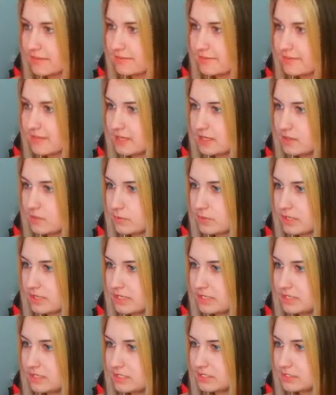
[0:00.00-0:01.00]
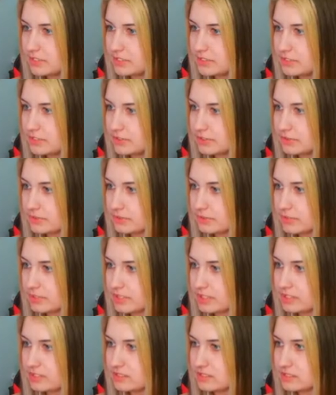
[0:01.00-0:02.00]
think what I need to do
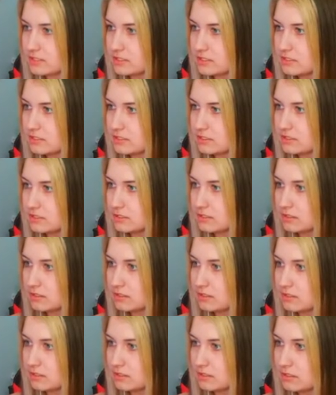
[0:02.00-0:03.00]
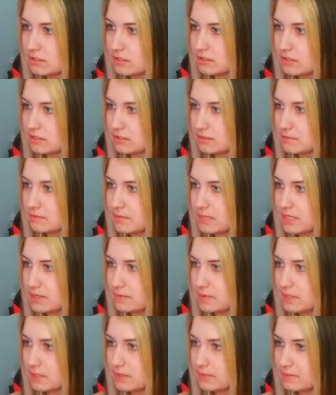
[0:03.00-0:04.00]
is
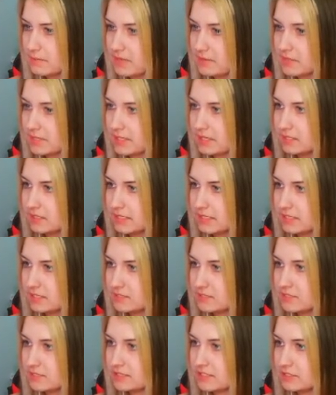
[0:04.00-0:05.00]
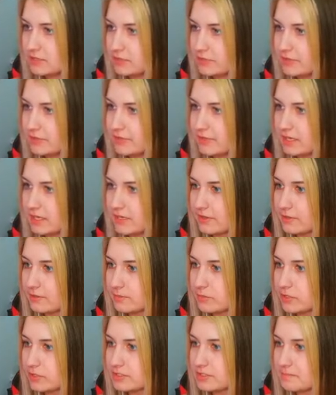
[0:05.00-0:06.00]
maybe maybe I can like steal the thing out of the
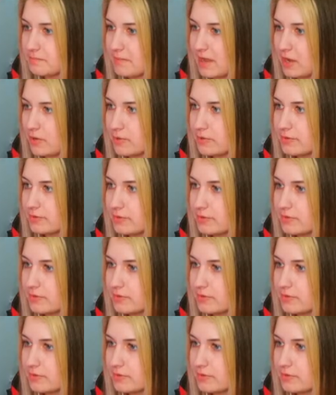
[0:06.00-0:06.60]
bird's mouth.